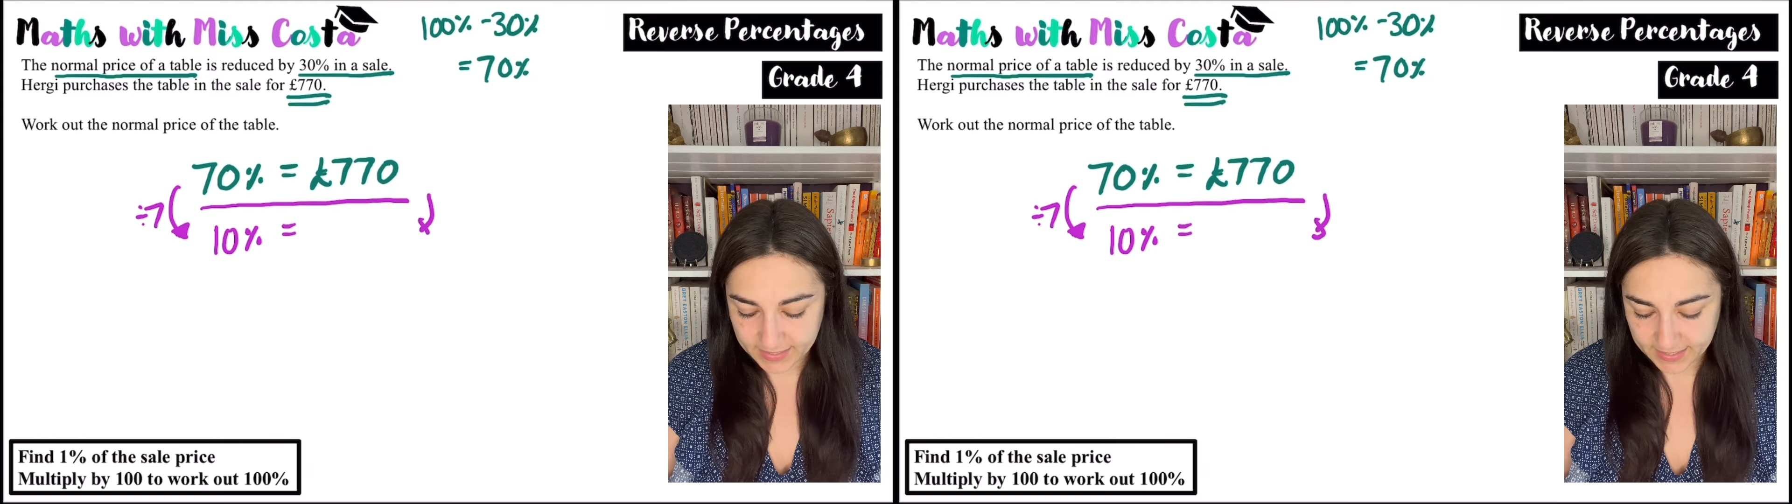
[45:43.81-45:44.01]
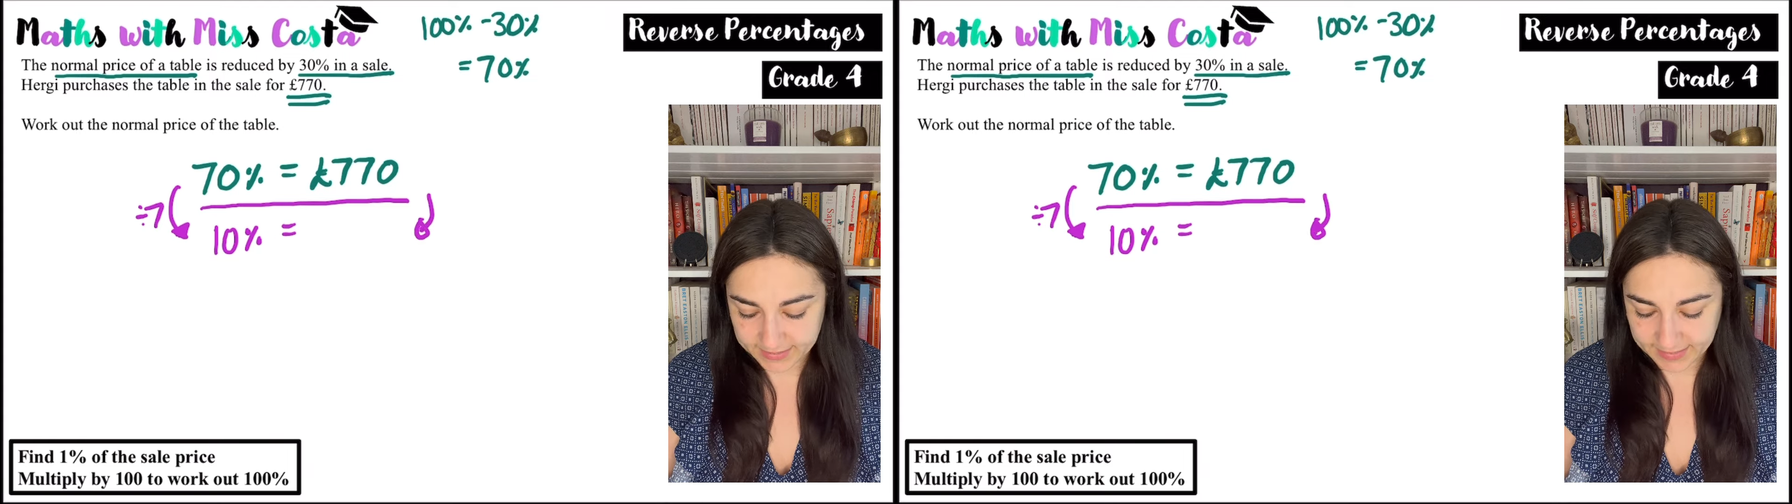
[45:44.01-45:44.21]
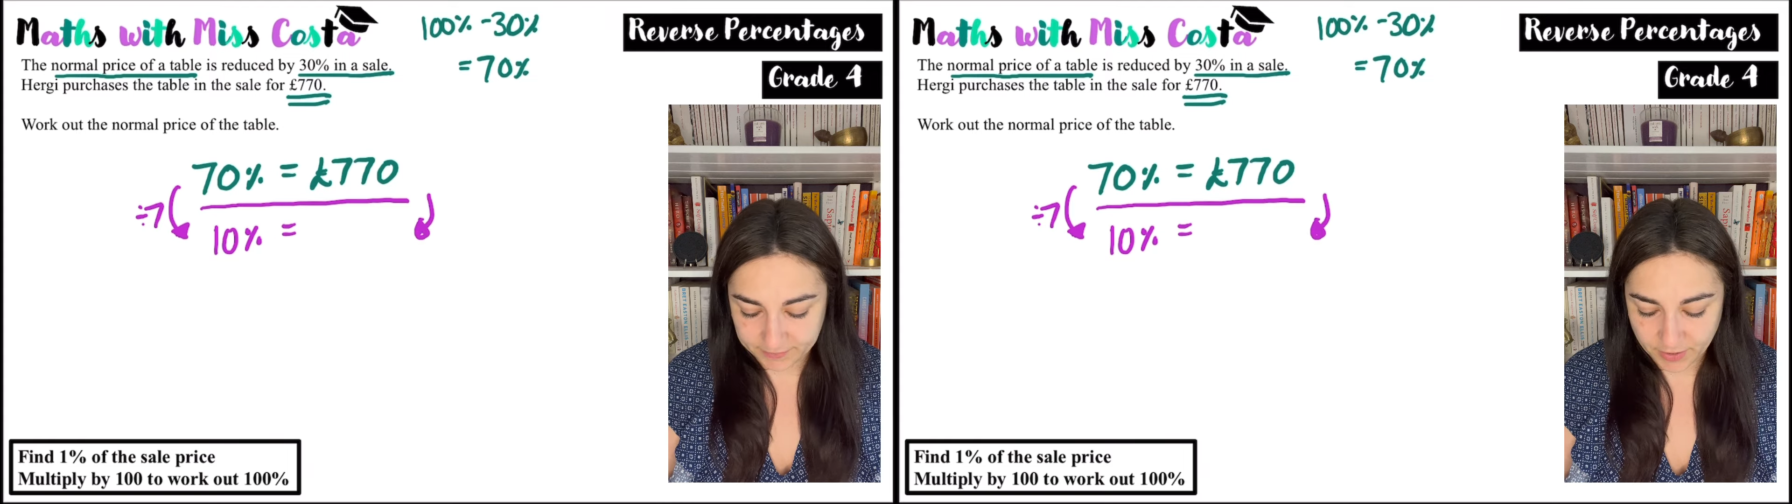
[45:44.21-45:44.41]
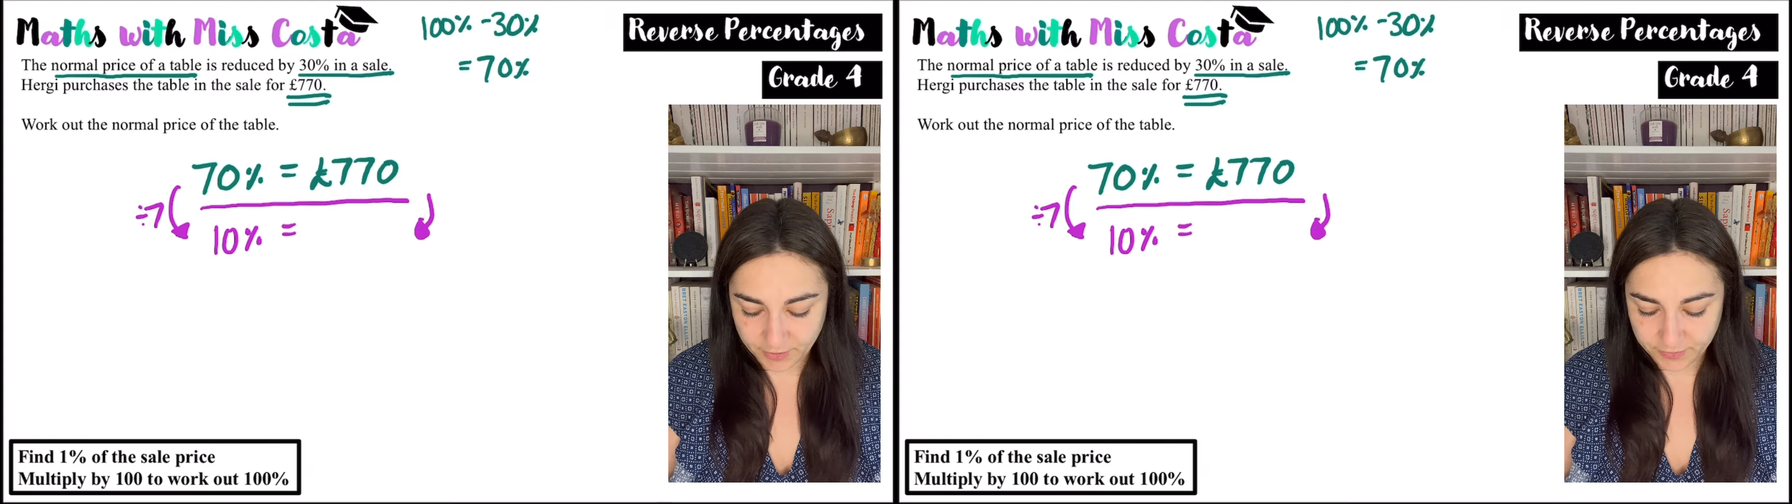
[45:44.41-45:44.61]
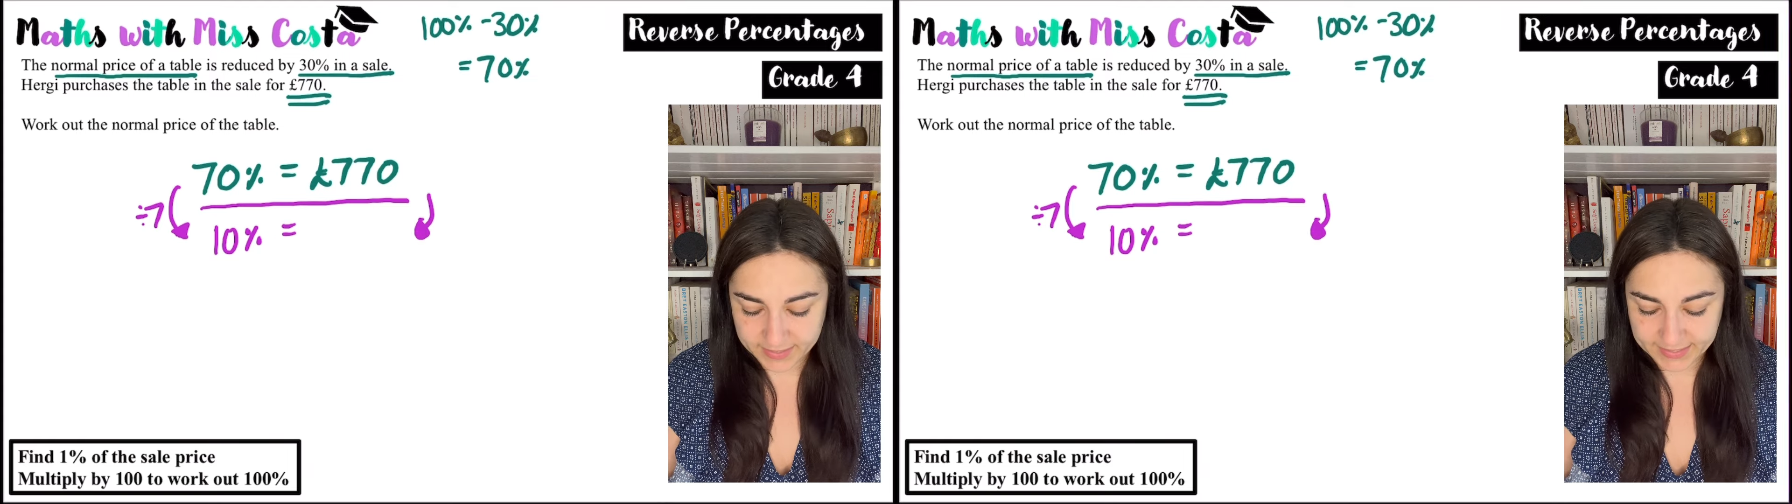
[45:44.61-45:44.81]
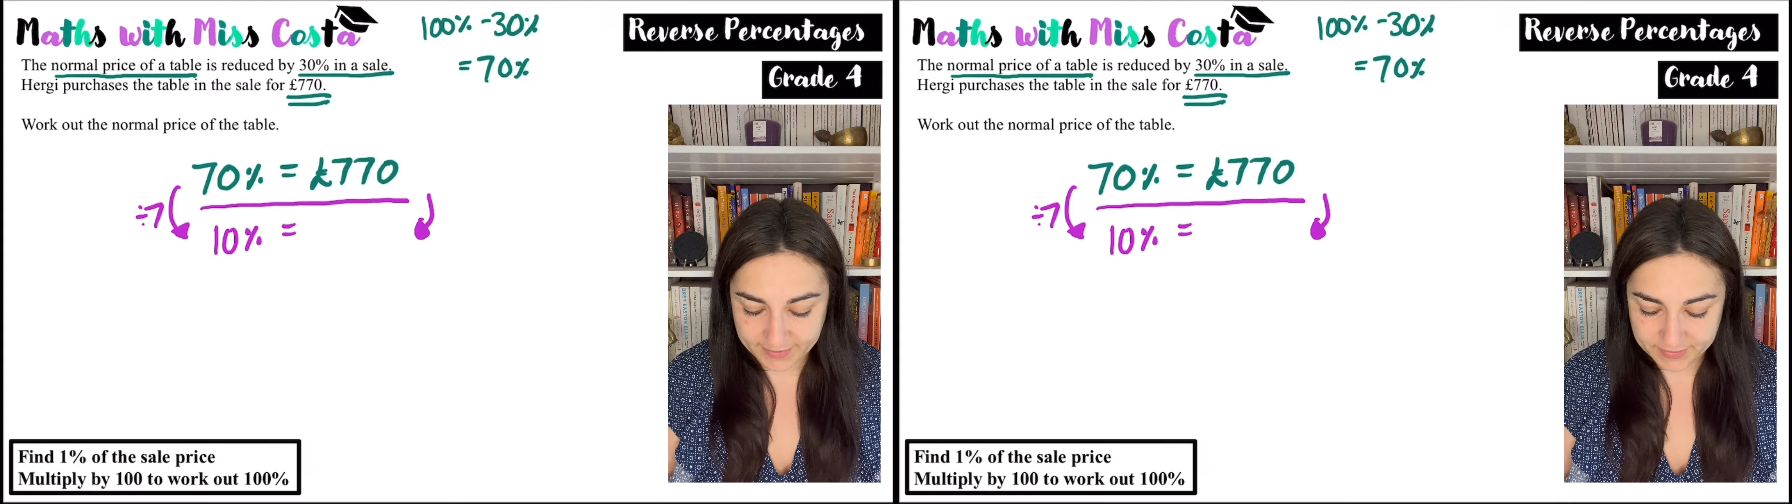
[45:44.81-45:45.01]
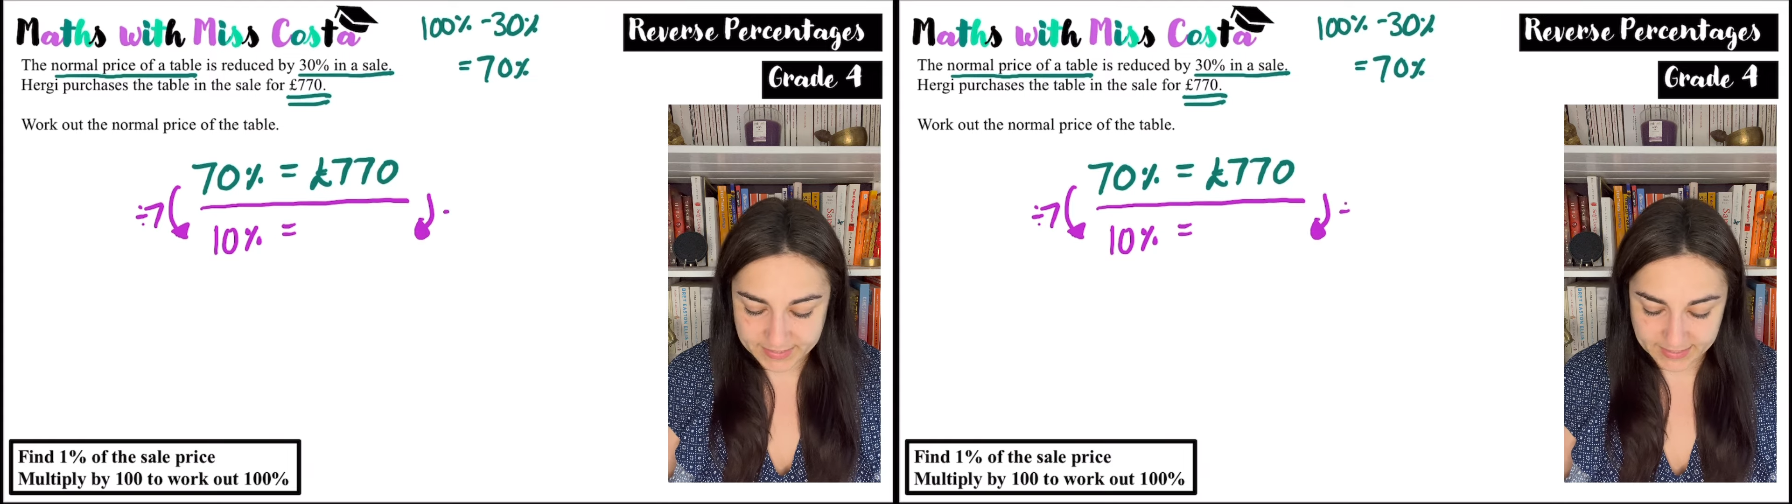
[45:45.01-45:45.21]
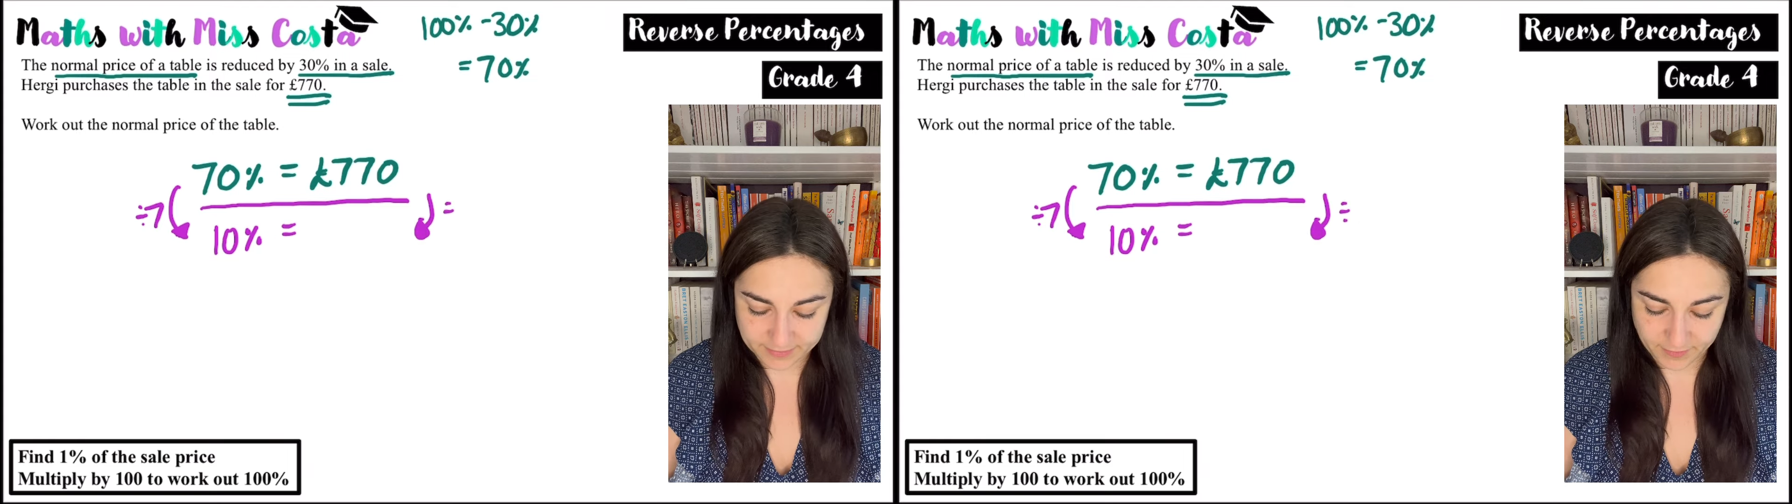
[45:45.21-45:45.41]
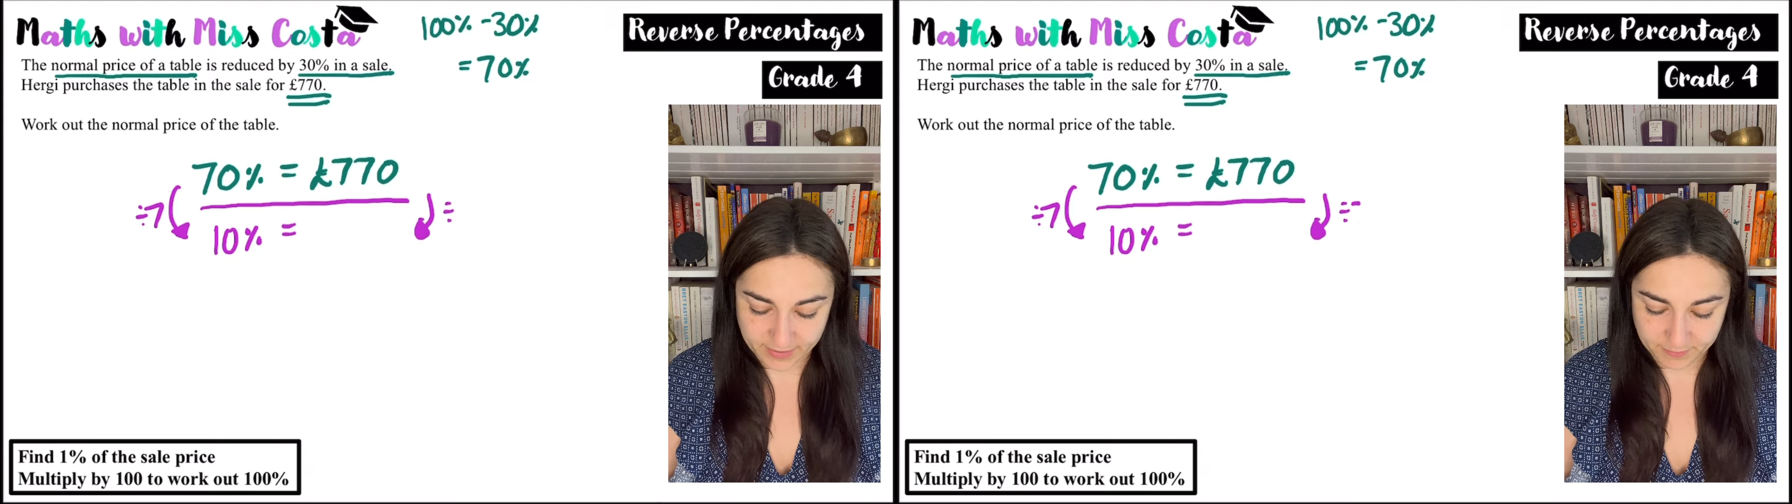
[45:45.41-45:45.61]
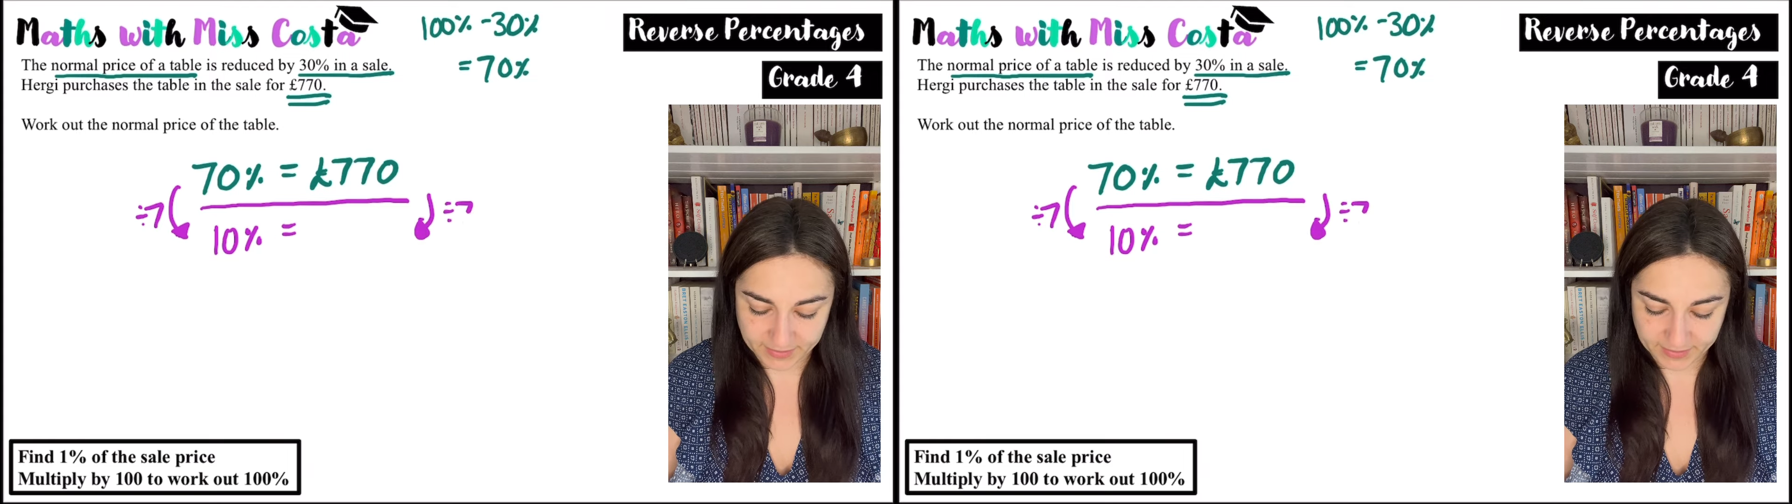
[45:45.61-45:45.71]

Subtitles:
And 770 divided